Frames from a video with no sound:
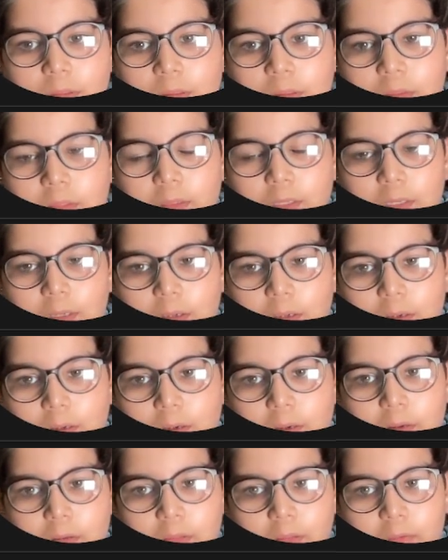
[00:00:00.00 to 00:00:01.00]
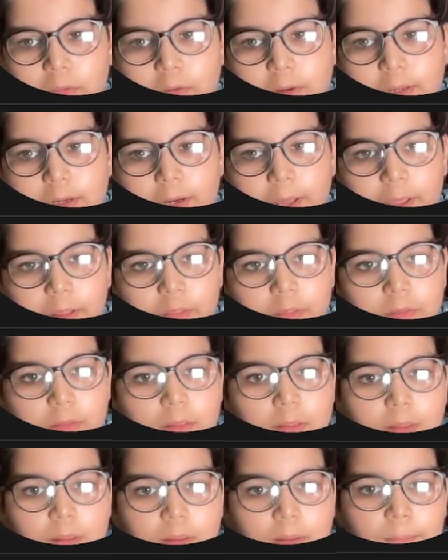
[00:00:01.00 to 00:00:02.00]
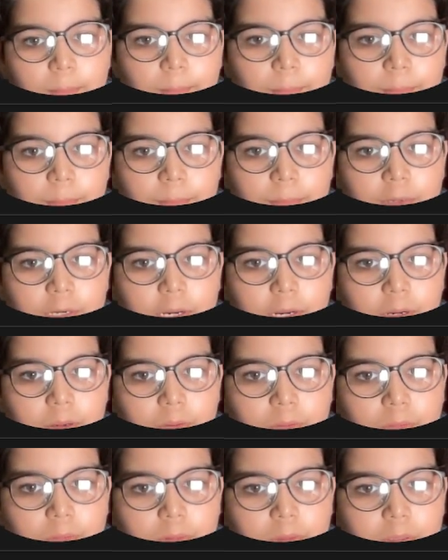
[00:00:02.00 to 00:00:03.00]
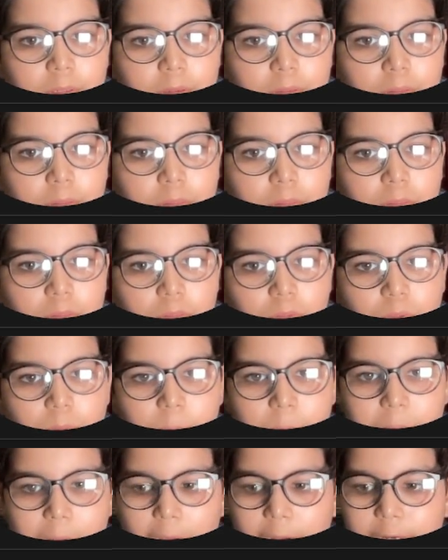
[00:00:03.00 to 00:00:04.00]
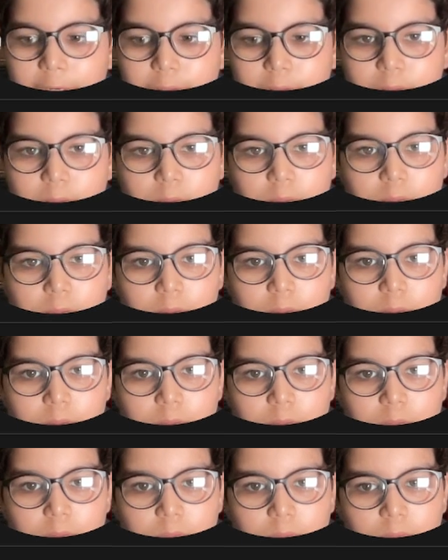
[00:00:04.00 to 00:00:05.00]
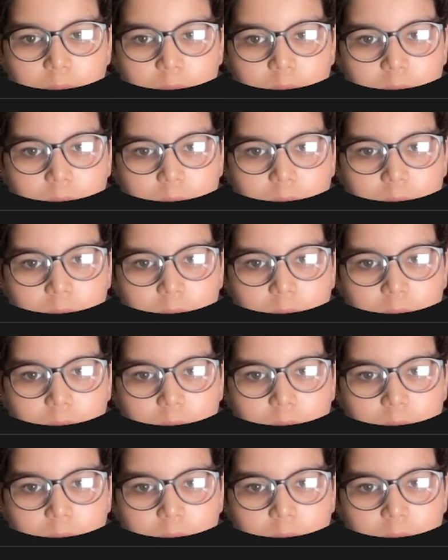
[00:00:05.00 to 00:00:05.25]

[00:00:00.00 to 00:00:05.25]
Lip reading: See, it's looking nice, and it's so bright, you know.